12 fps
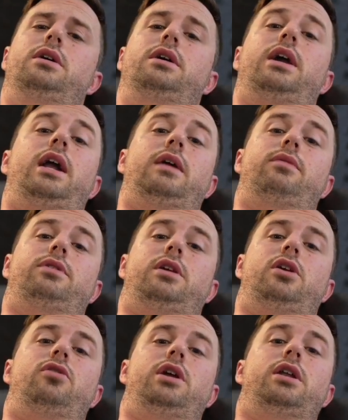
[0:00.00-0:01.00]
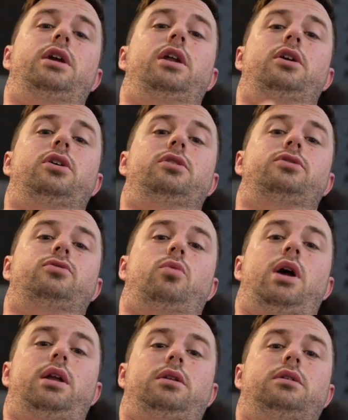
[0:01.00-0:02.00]
Got everything you need to get a good
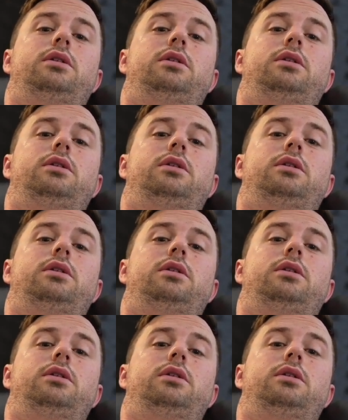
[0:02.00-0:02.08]
sweat,